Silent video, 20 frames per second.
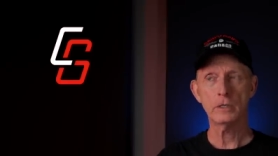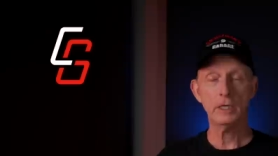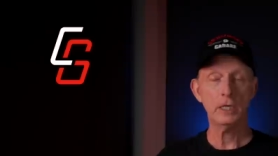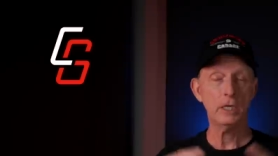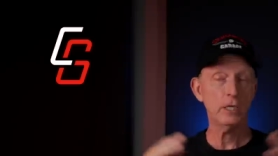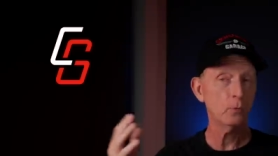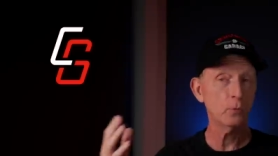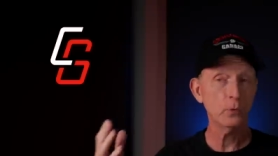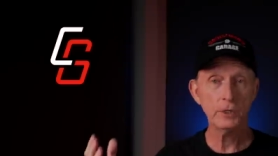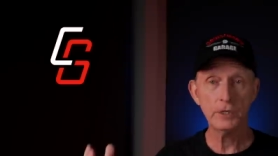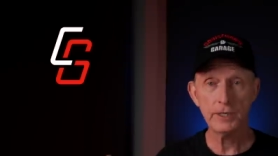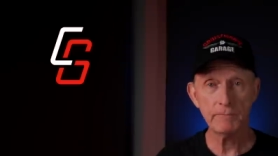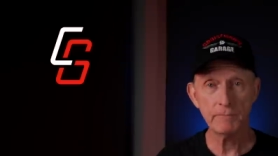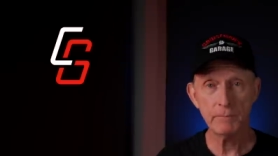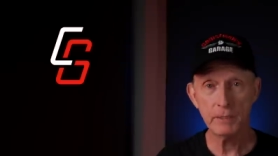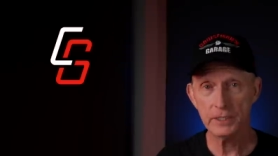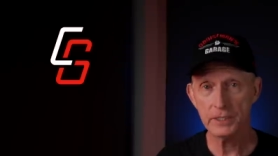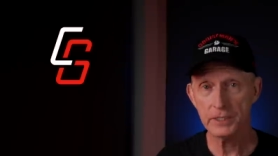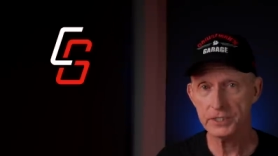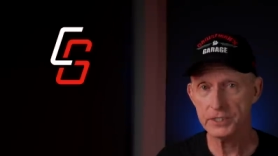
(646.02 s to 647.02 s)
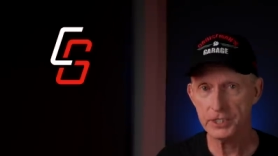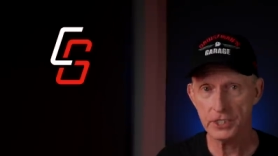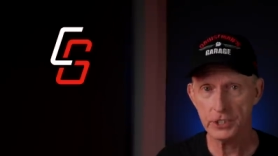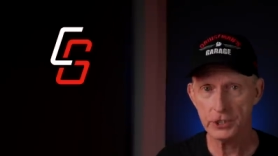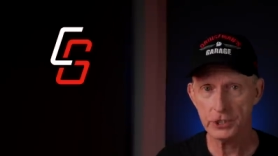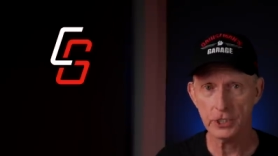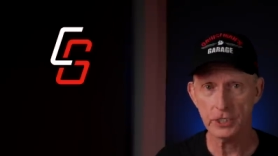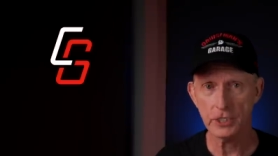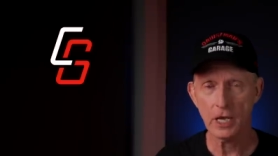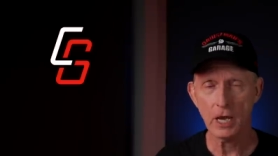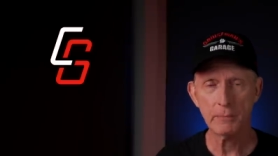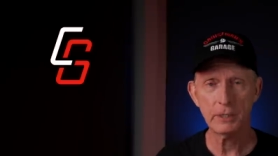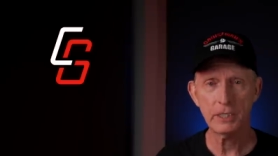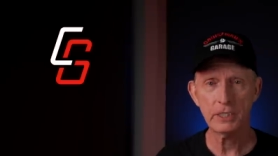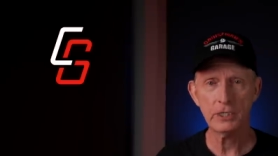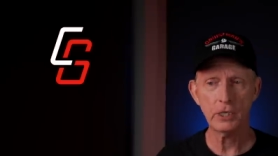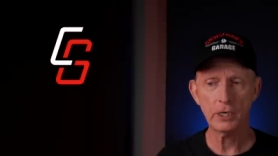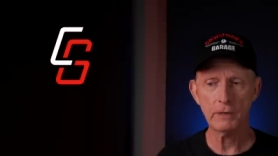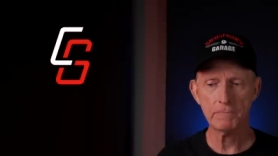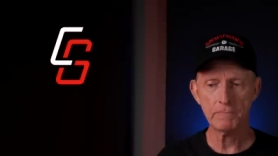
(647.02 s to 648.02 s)
it wouldn't even be a decision. I
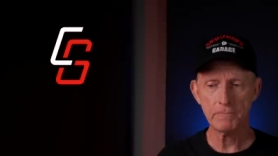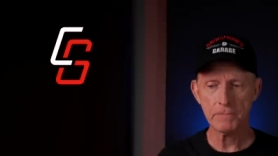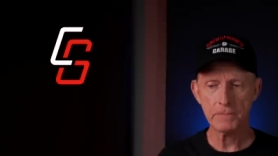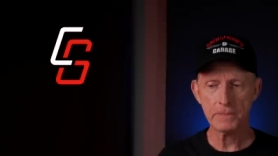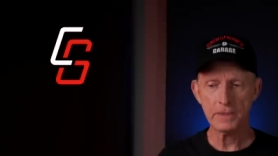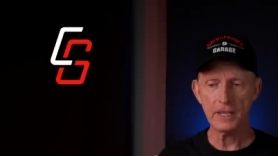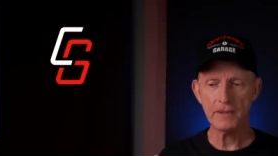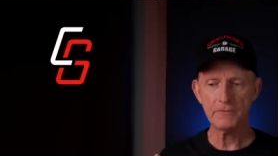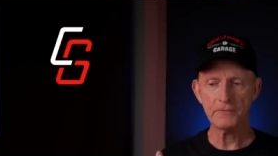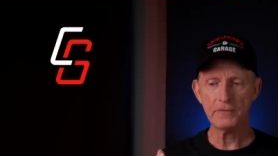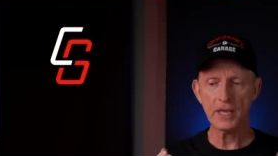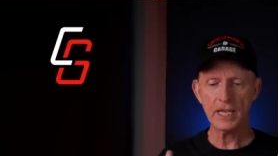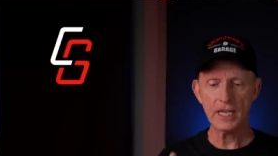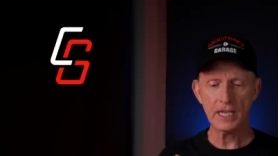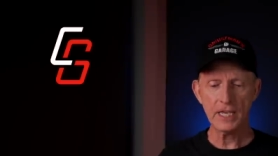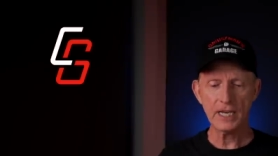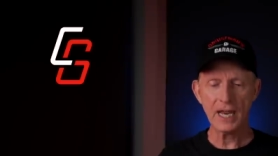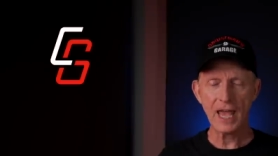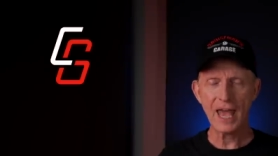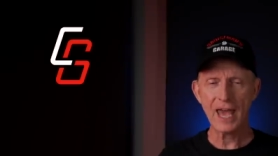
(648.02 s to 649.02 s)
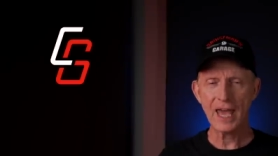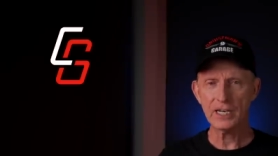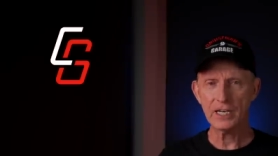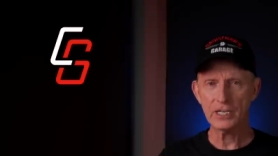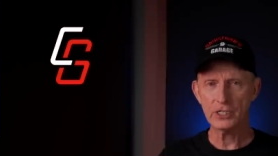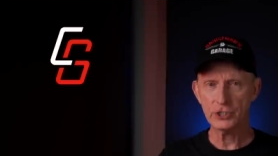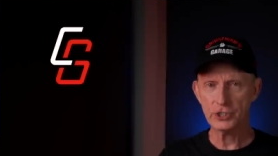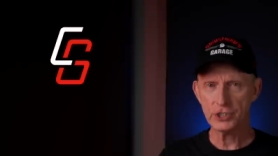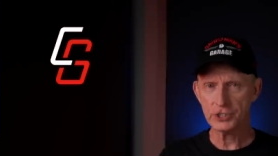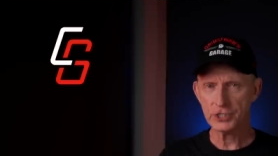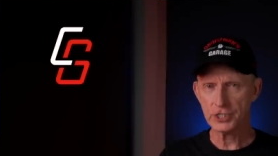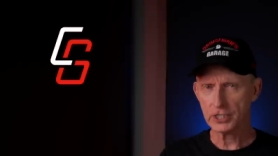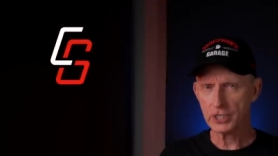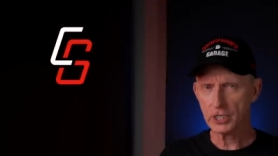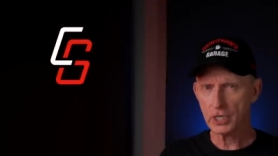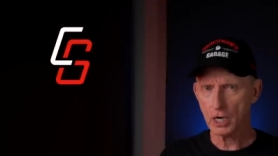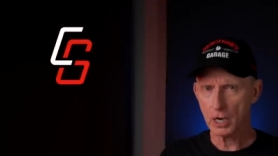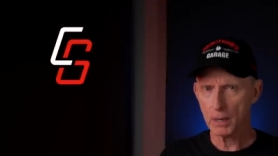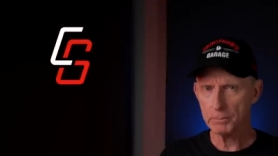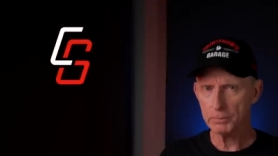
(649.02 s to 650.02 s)
mean, if they had added just a
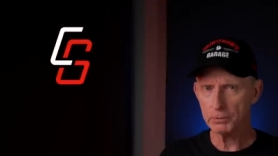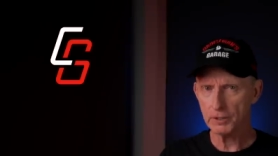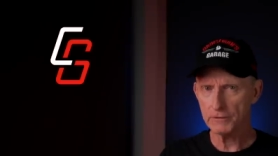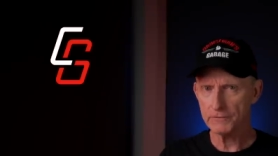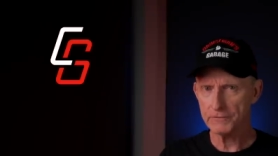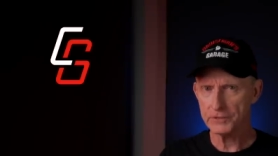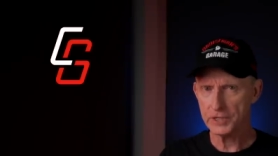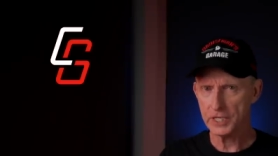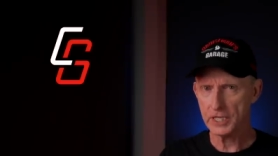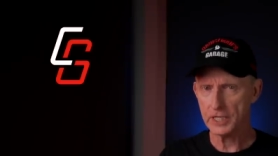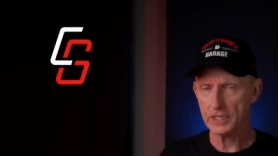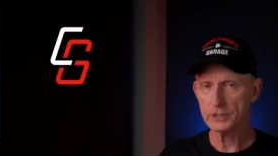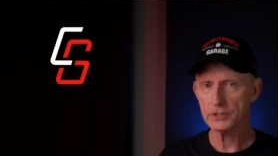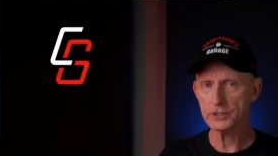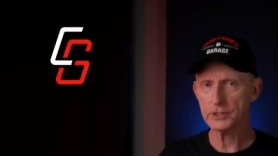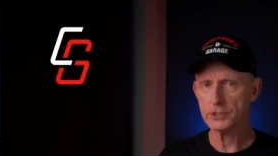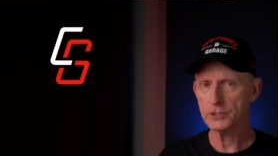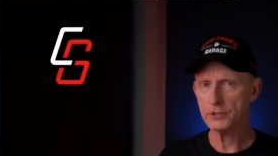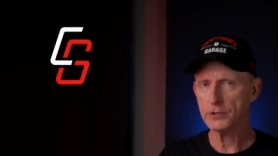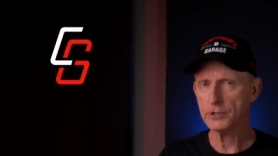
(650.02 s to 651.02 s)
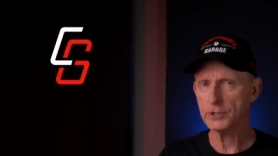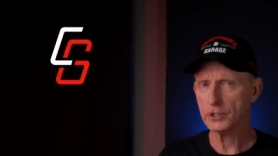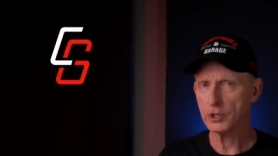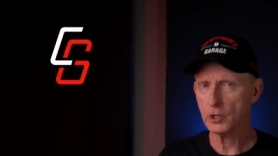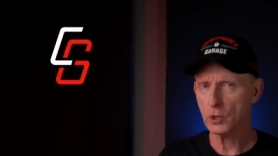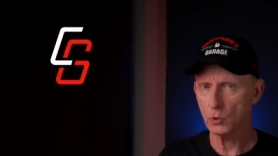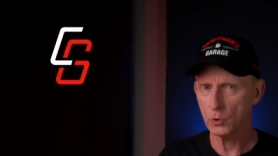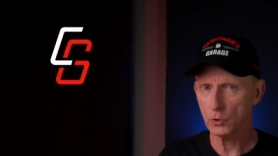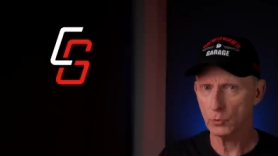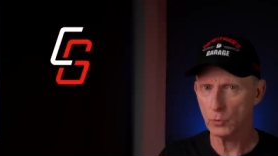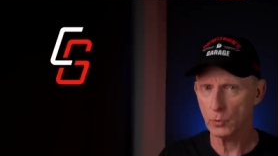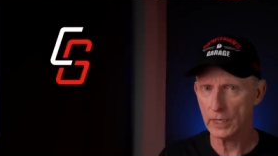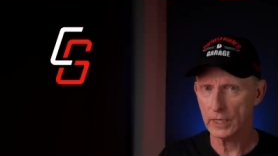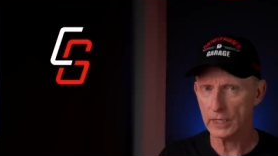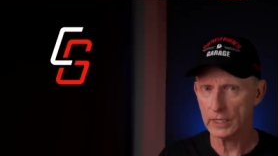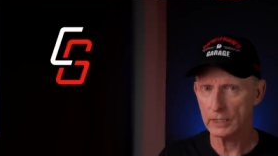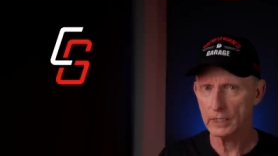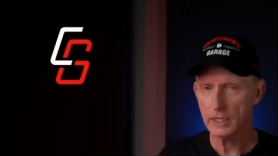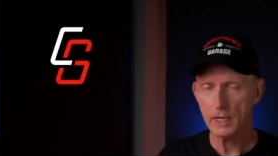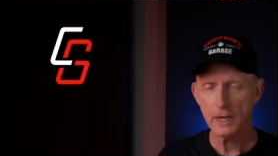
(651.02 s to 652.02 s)
couple of things to the
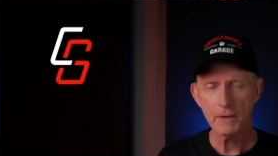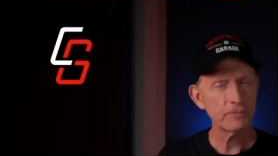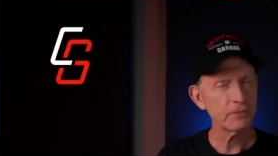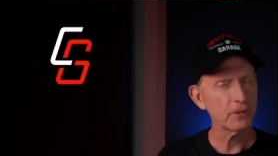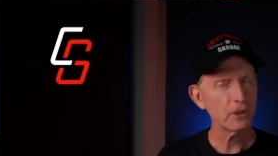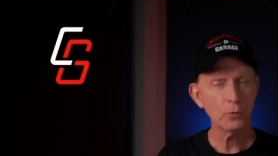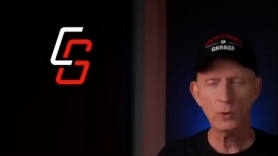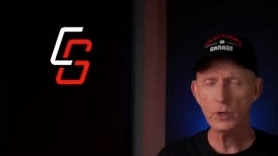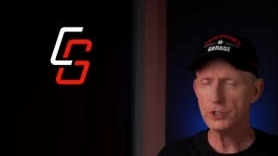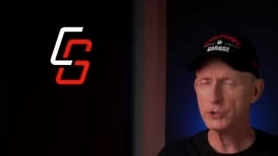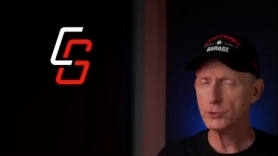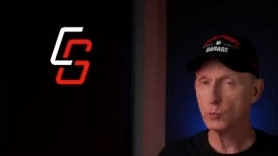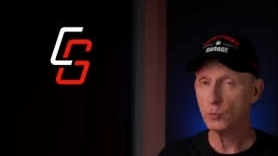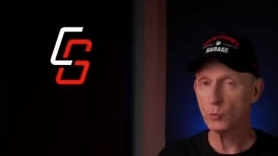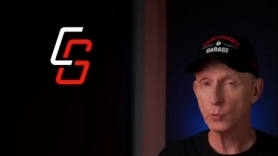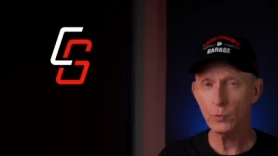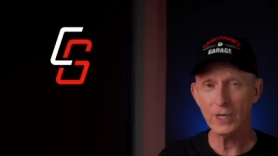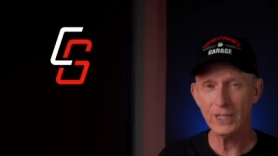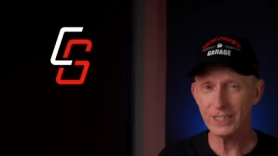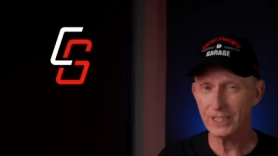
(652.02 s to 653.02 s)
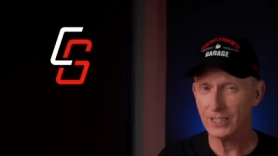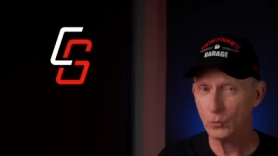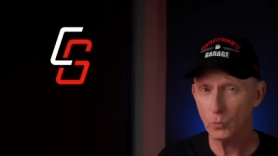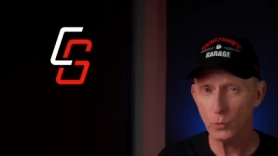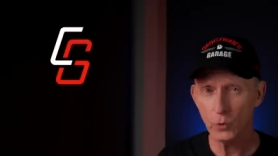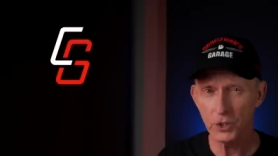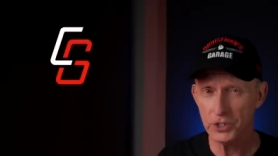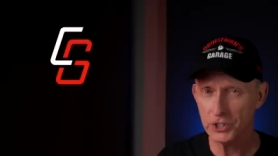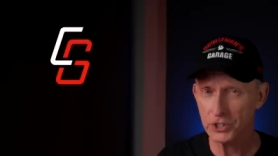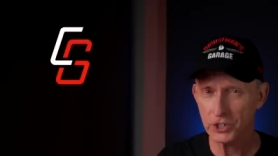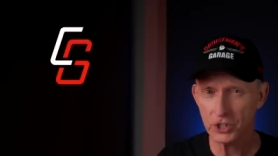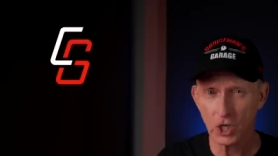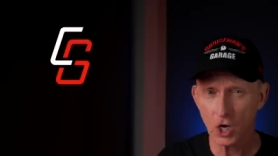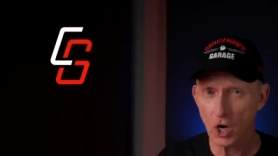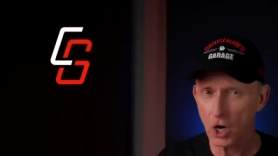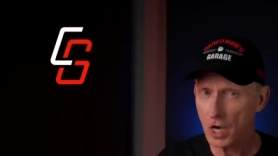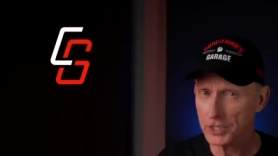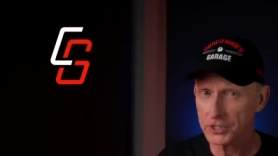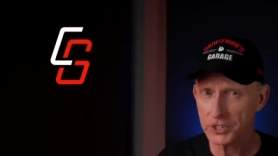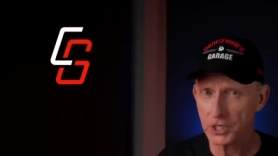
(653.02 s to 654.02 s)
Goldwing which really wouldn't
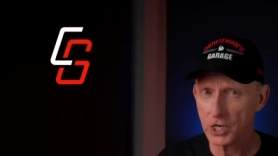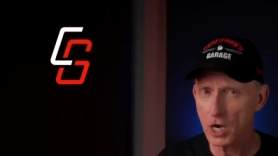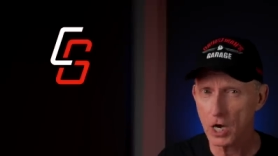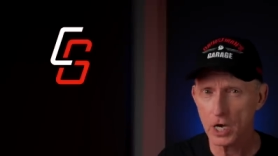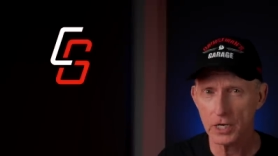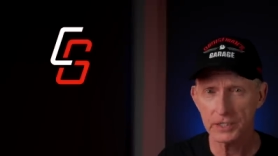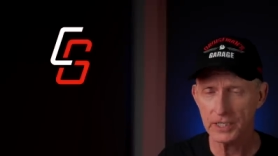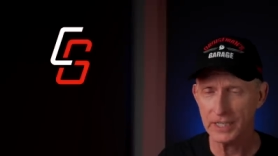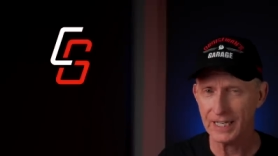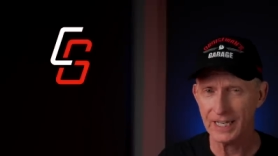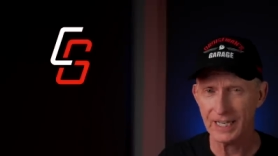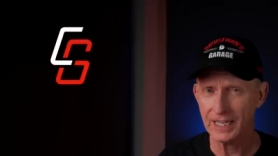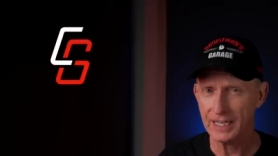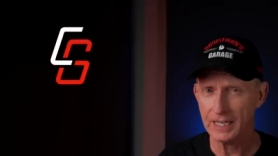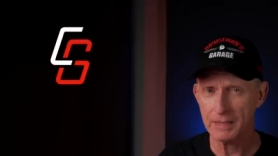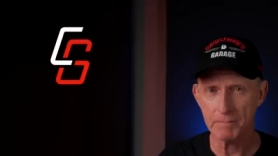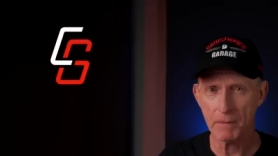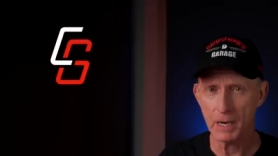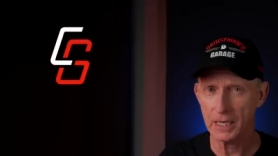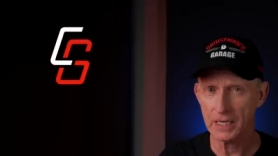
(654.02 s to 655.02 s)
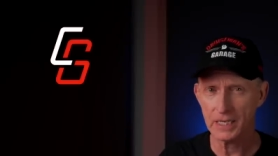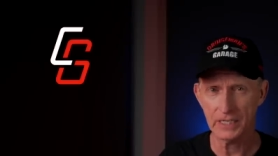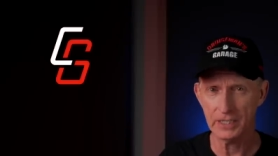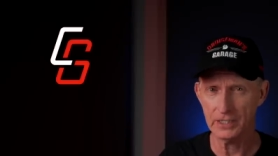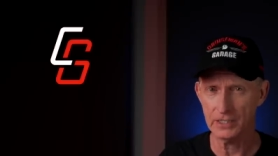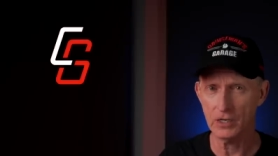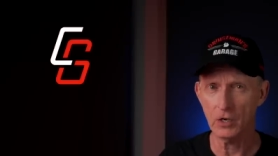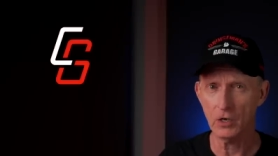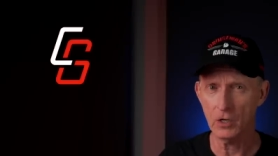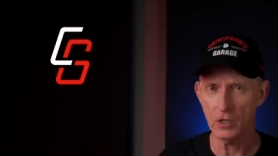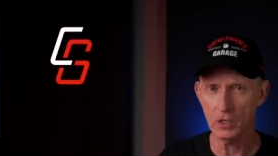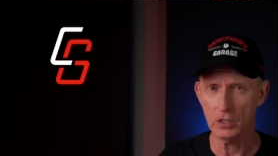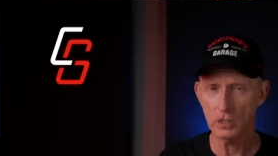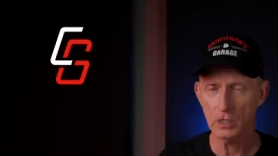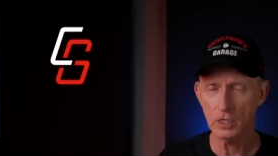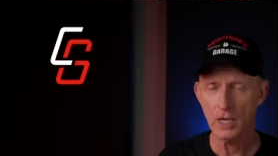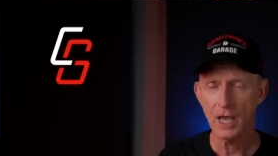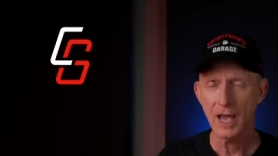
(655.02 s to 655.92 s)
cost Honda any money at all.